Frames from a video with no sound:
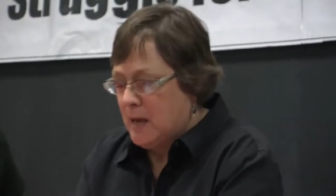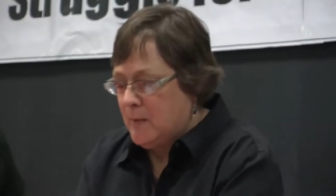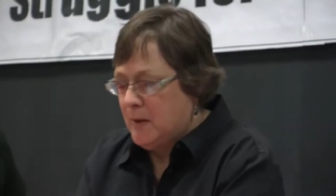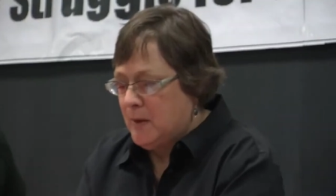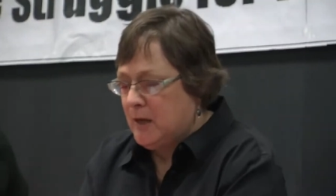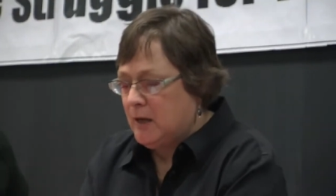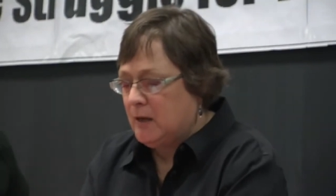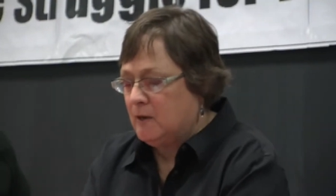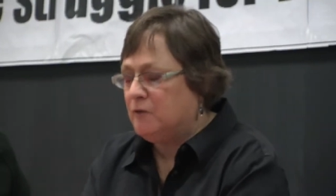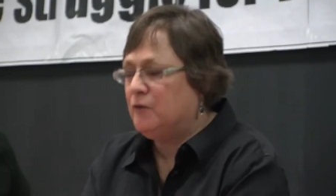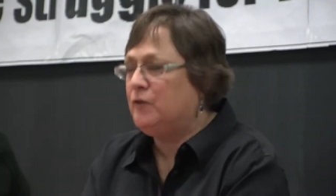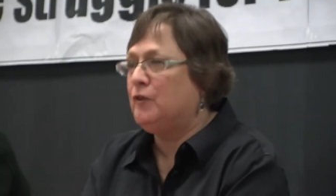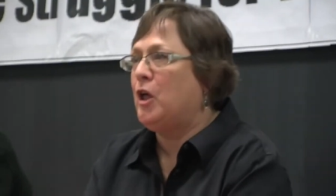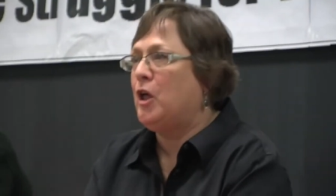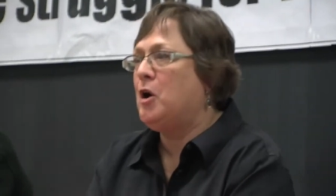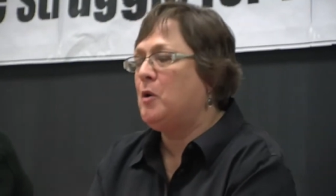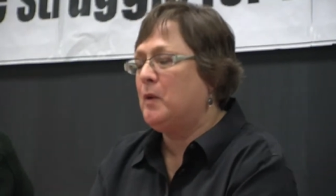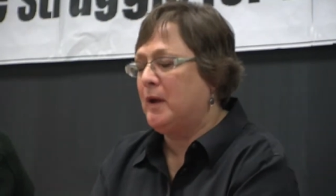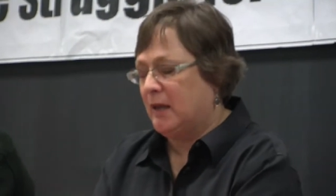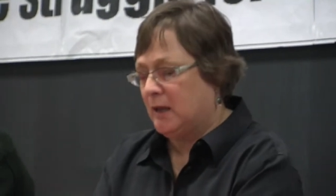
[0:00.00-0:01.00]
ebbing and
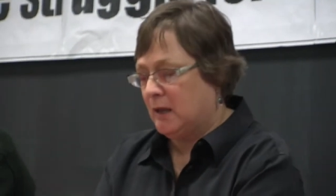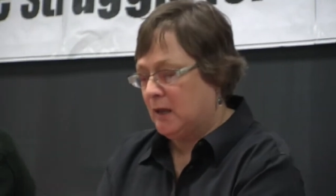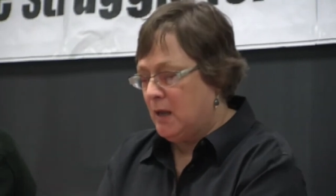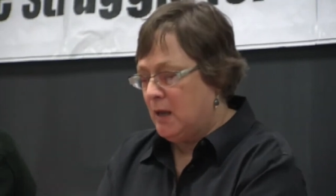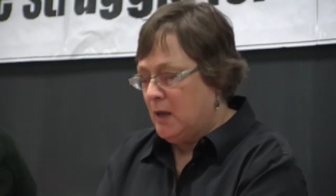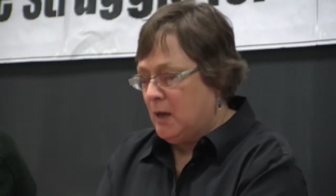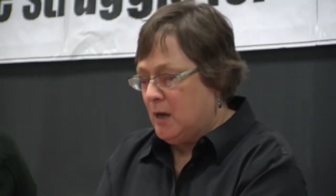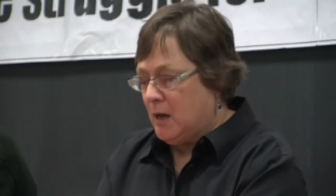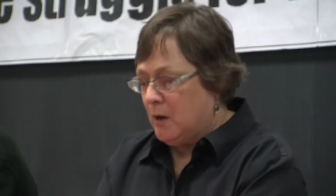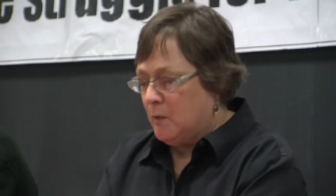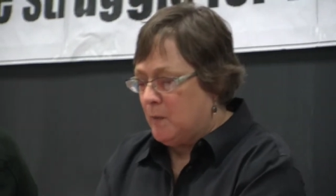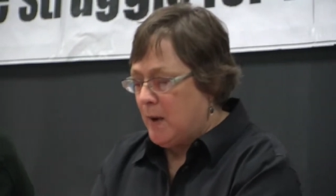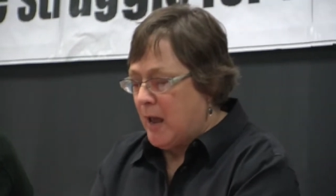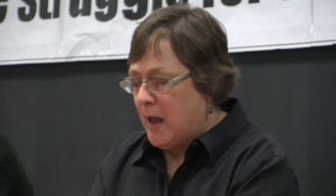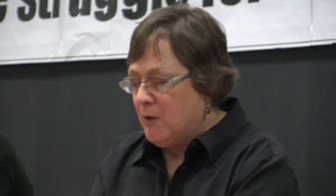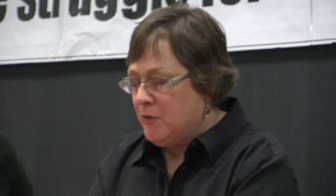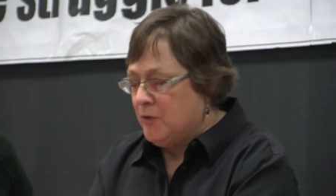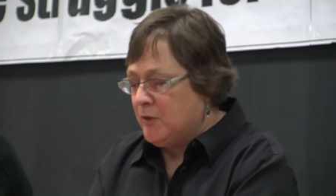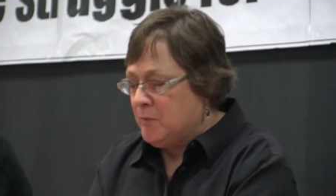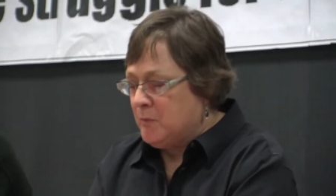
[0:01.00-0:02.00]
flowing
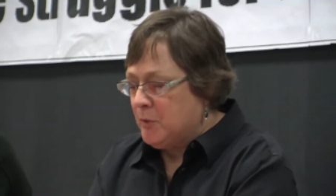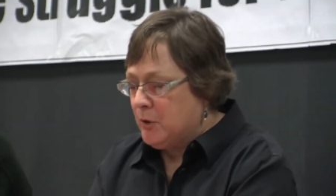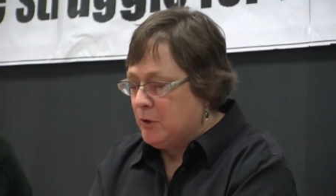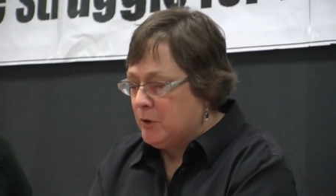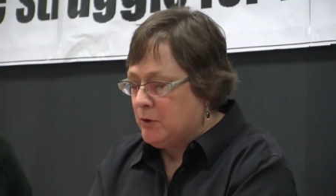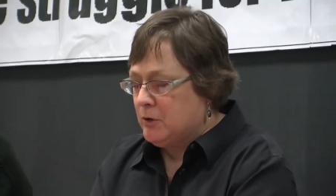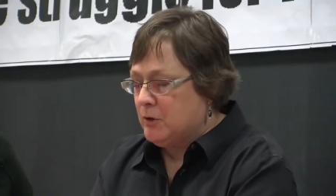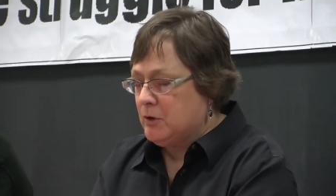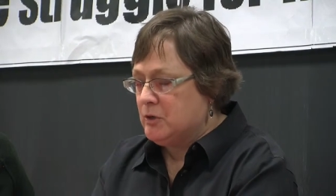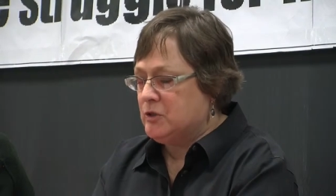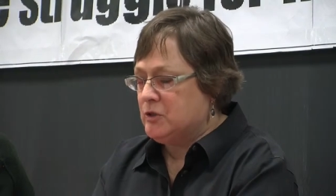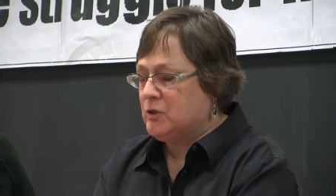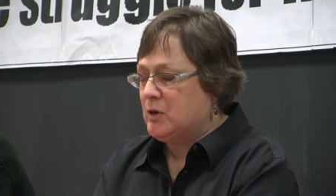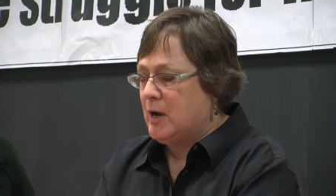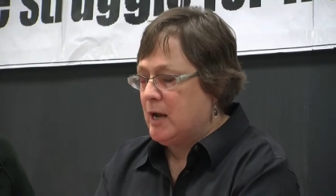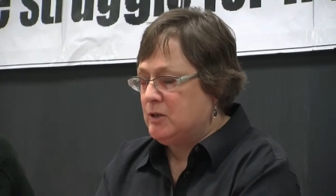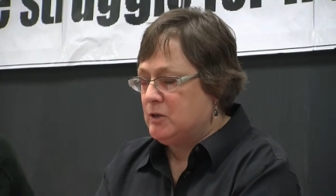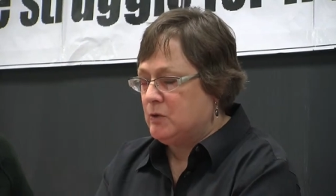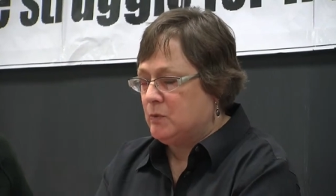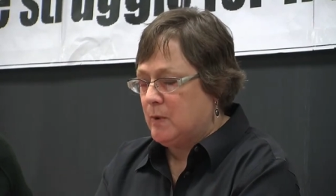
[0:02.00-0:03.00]
around the murderers
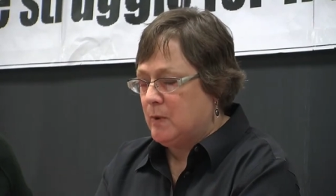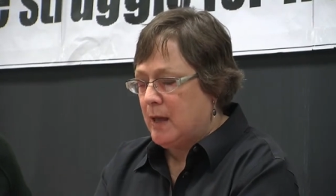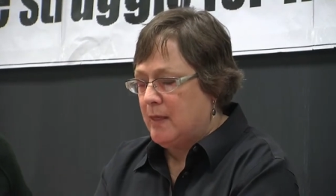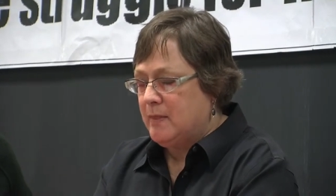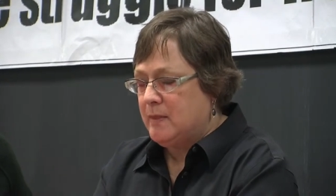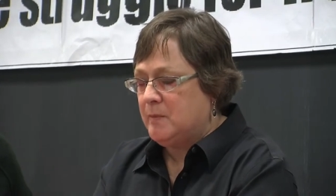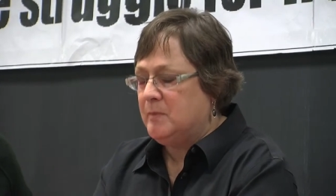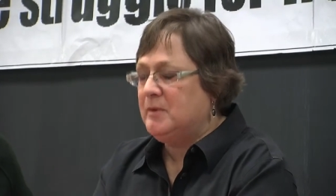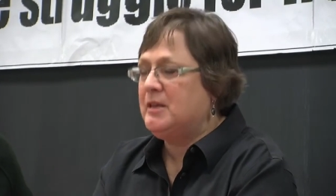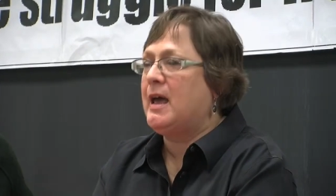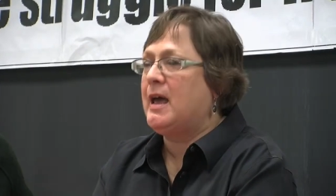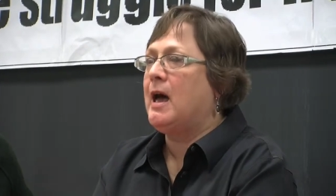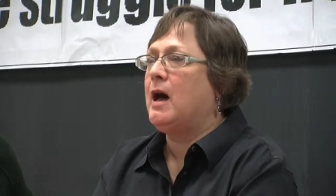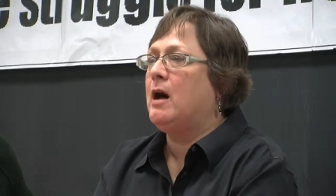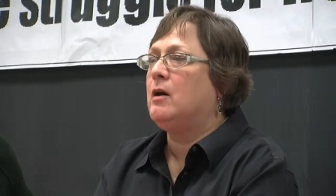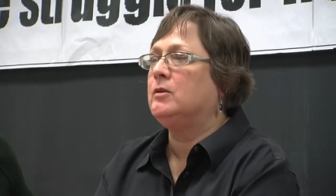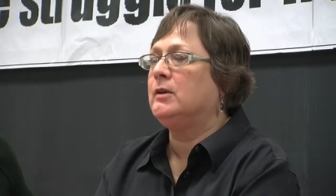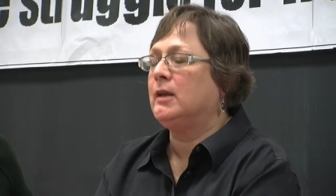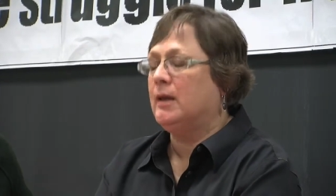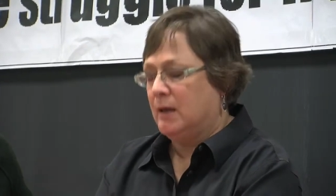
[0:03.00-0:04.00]
trying to run them
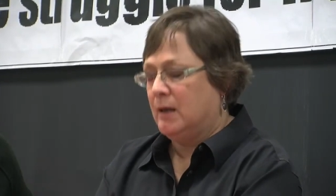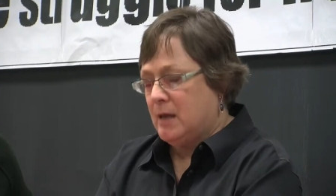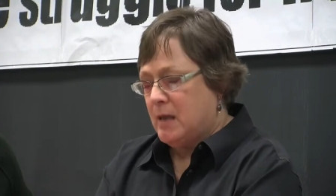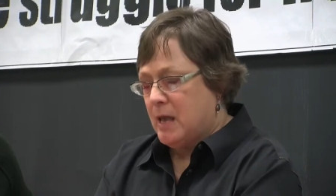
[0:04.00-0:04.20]
down